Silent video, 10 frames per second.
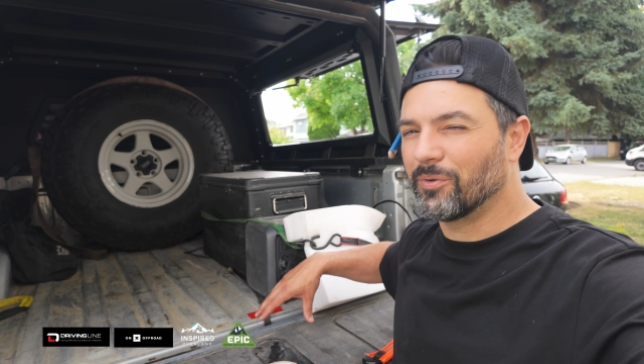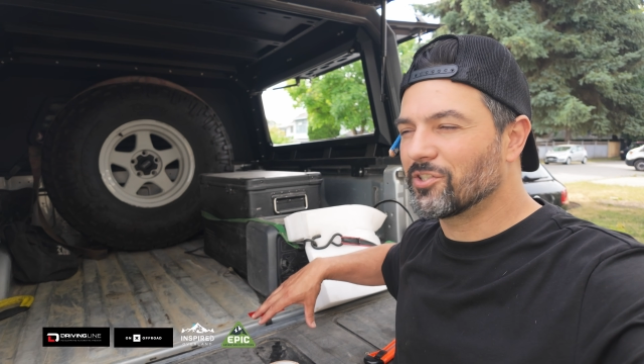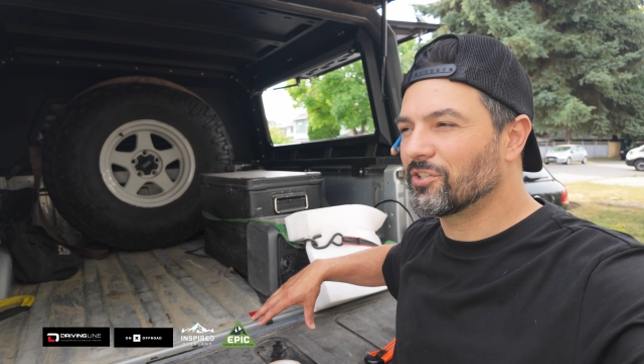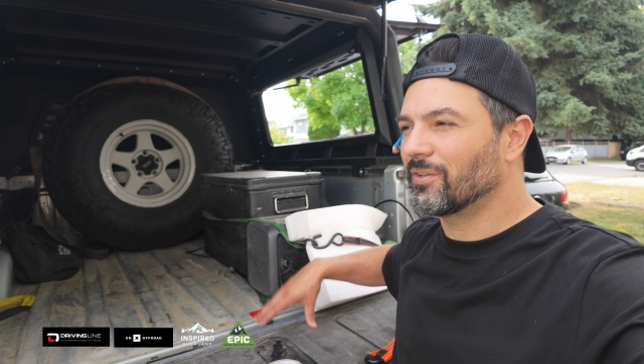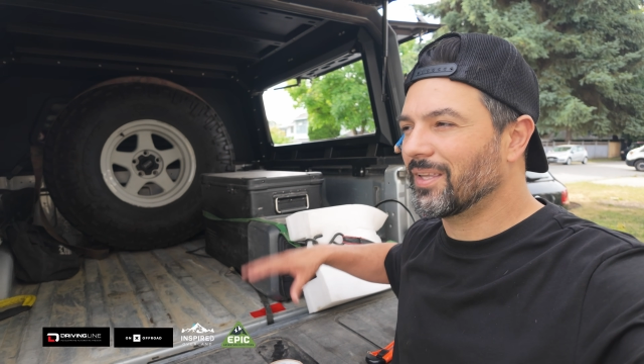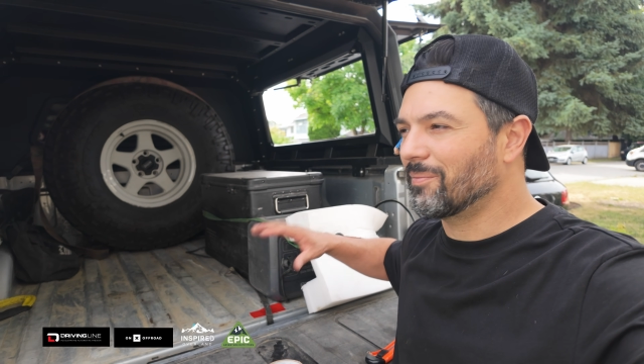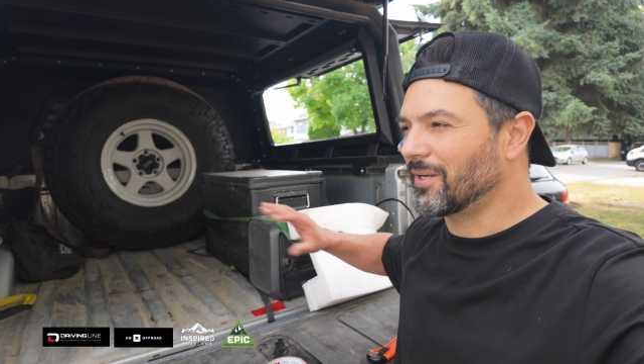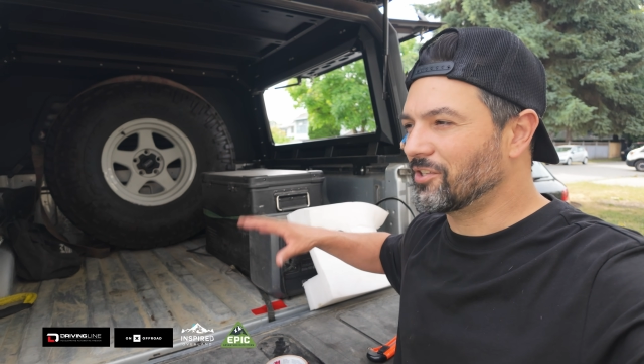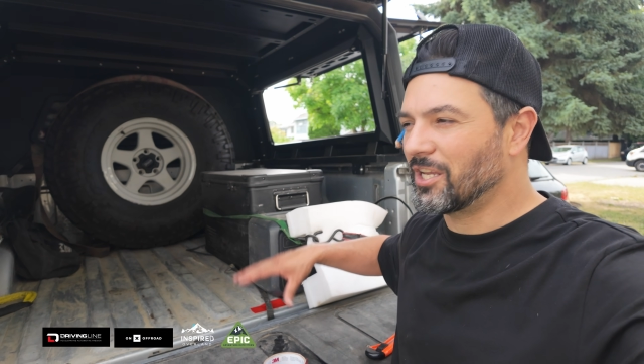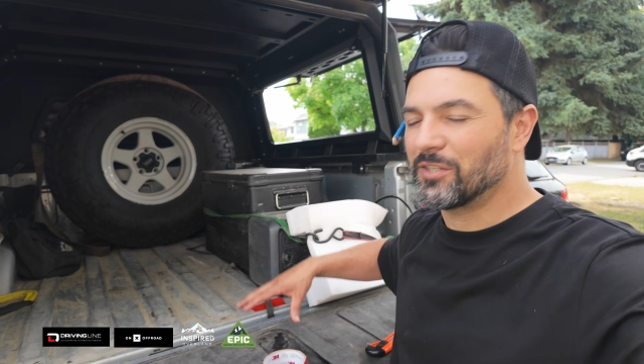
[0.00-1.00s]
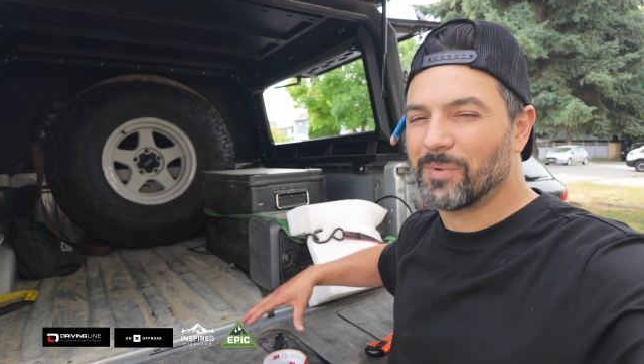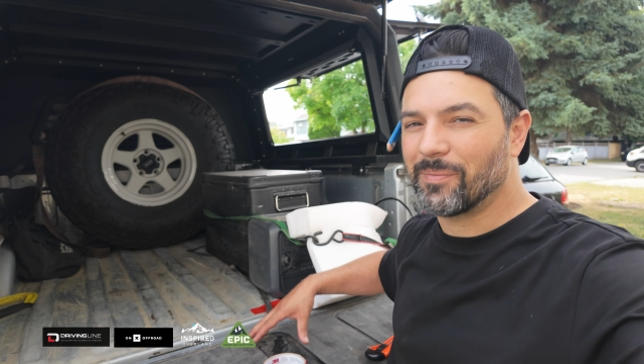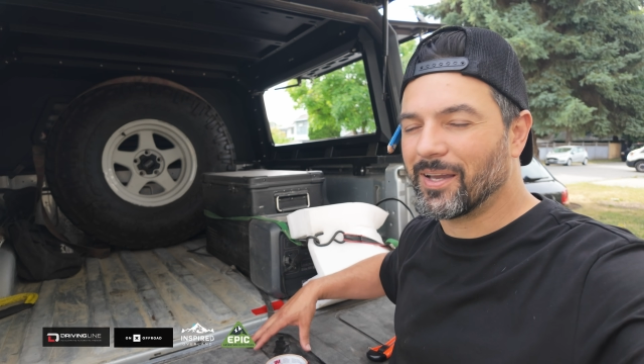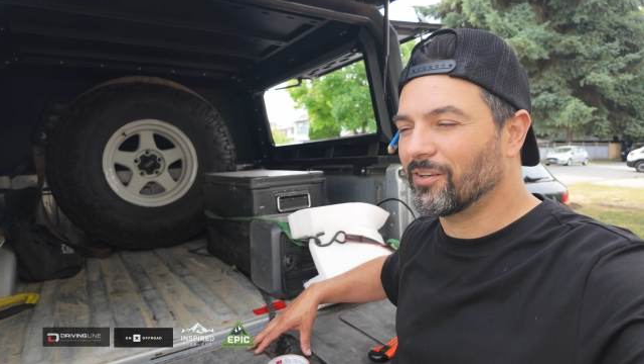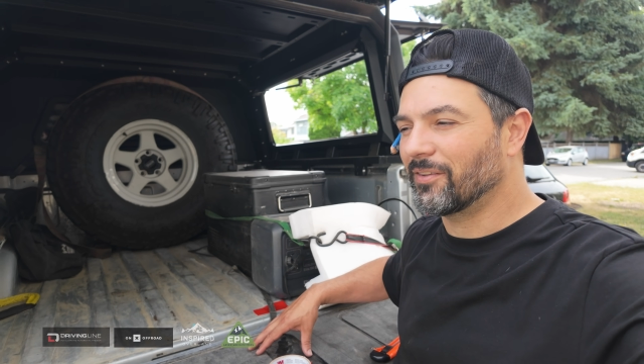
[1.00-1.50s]
originally, but I changed my
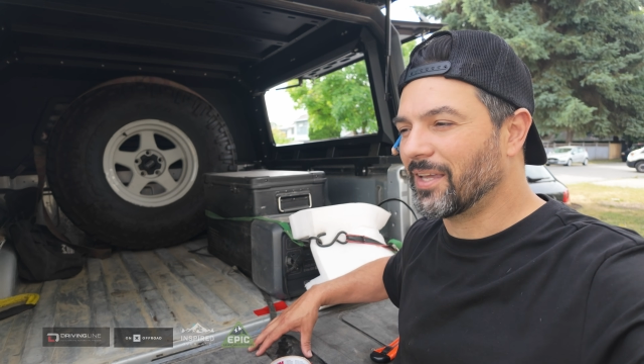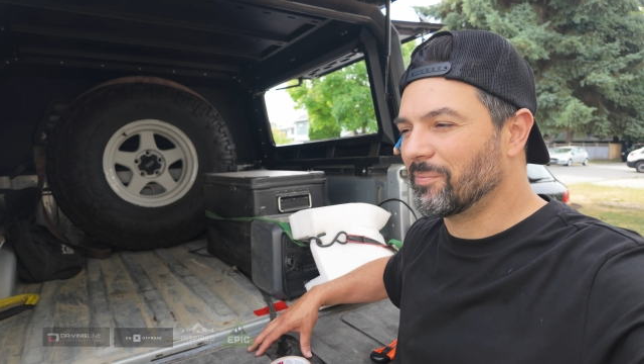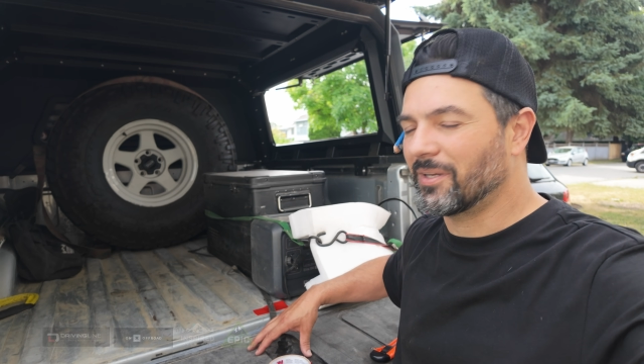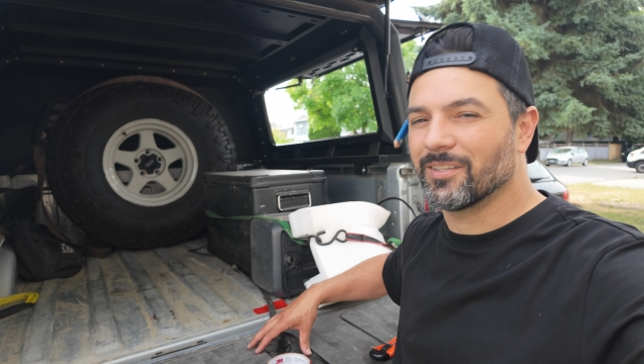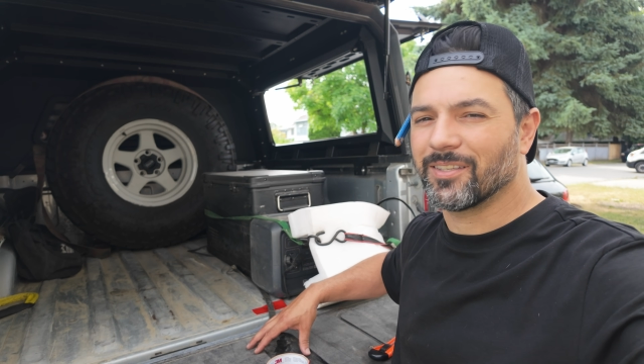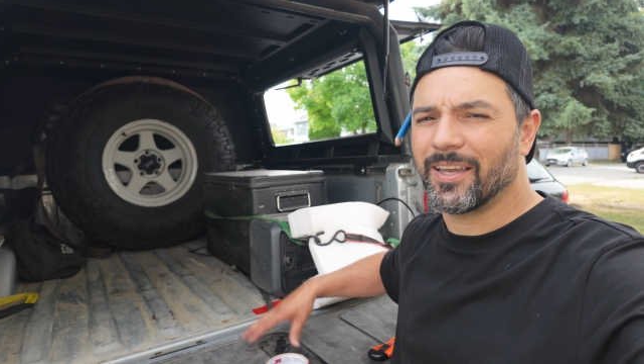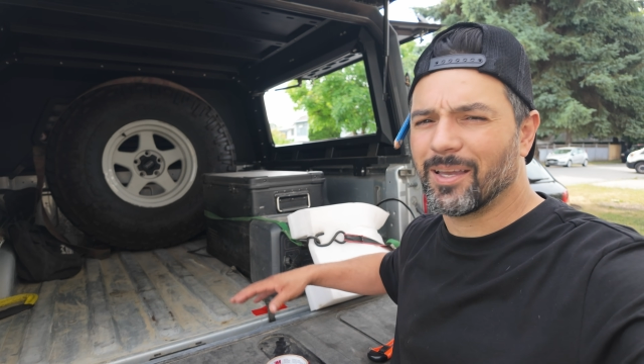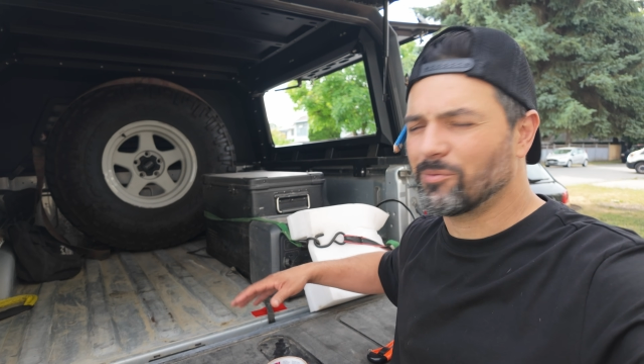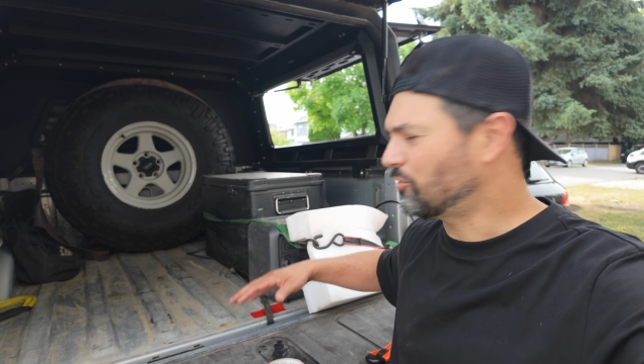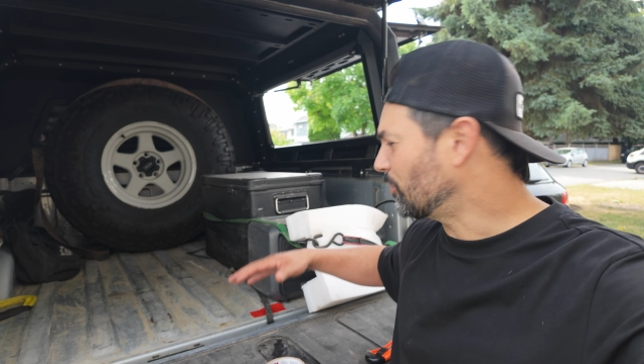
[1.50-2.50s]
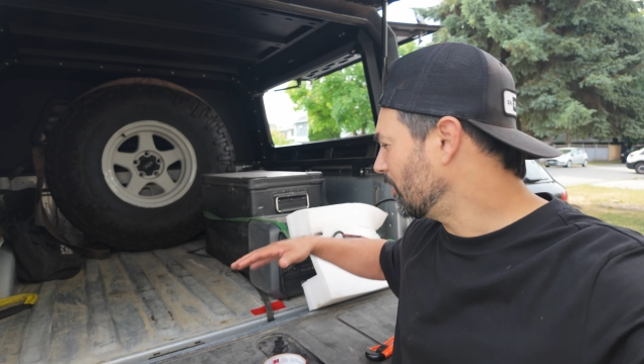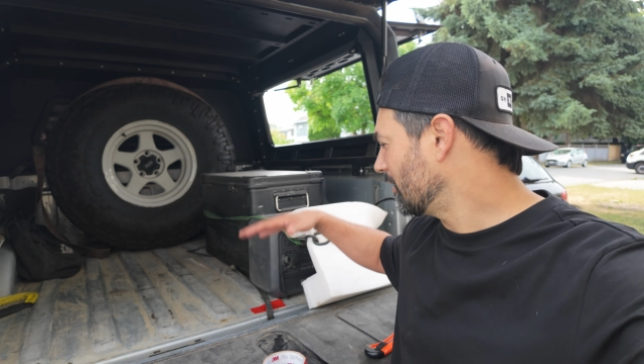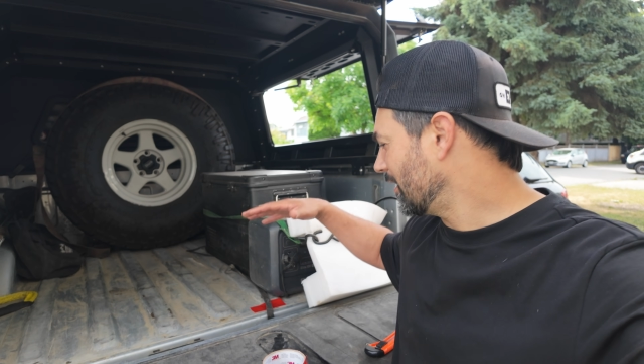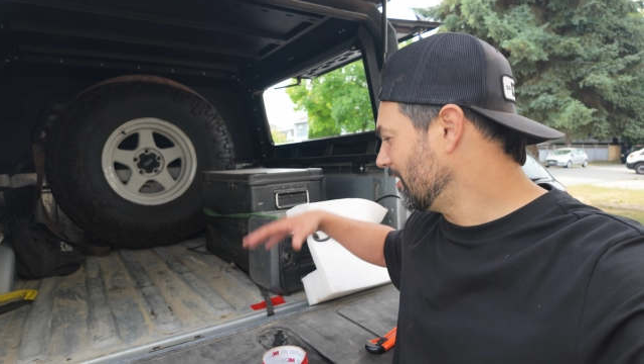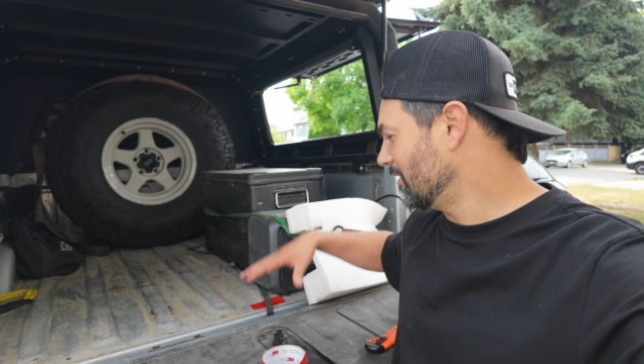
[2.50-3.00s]
mind on that because I am
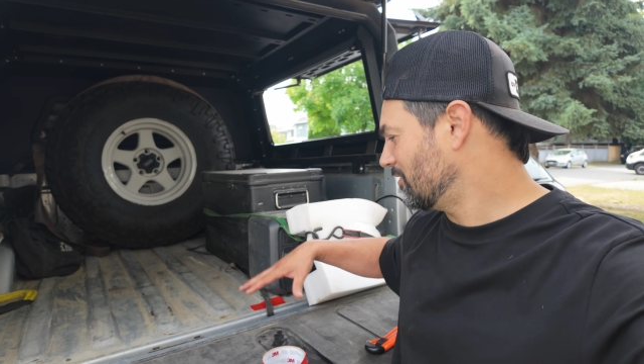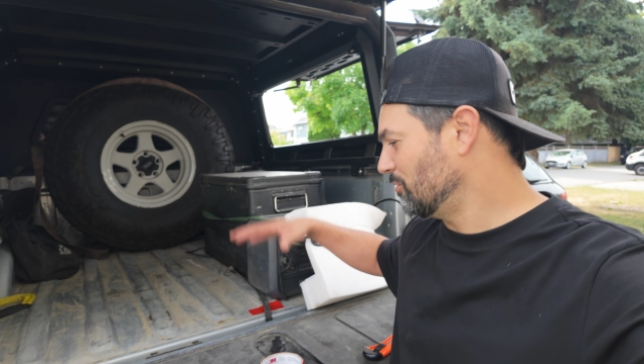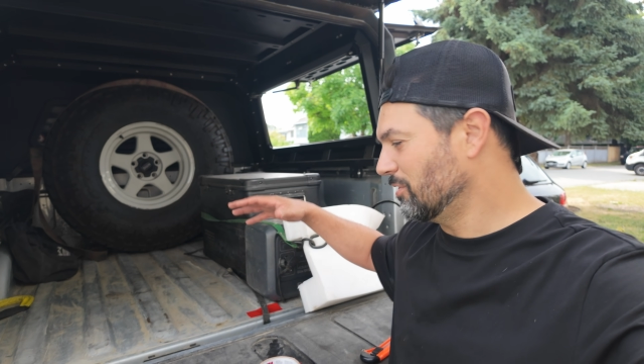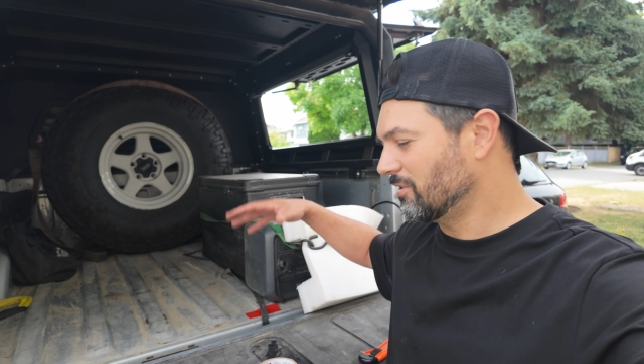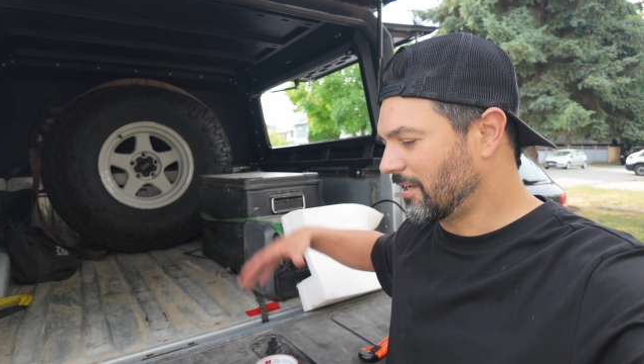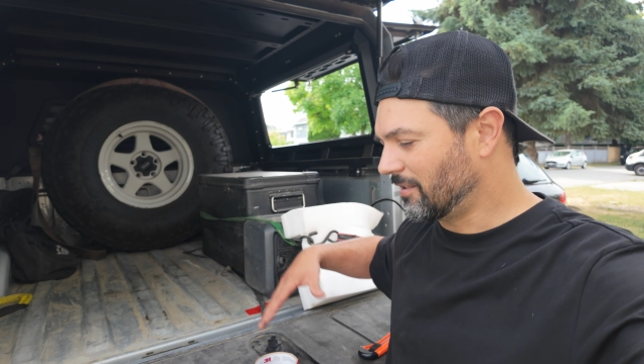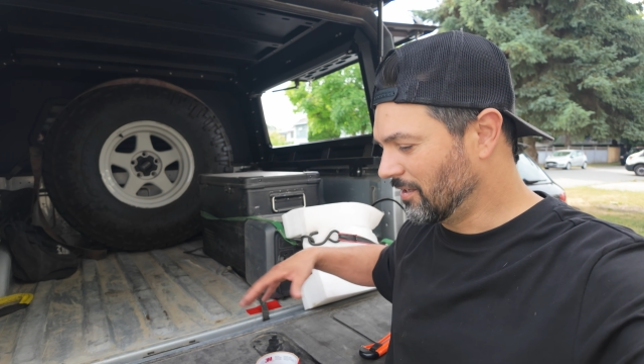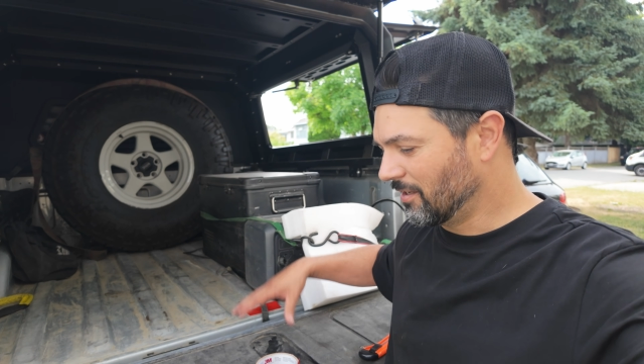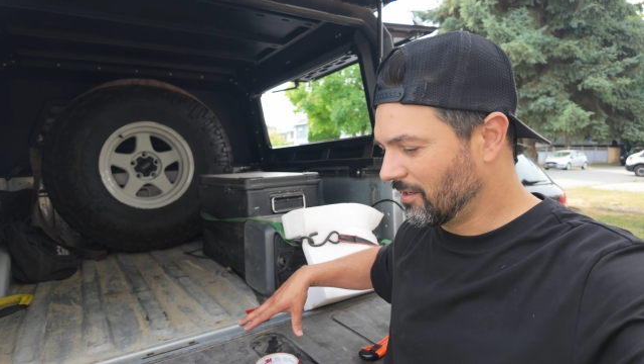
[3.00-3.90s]
short, and as soon as I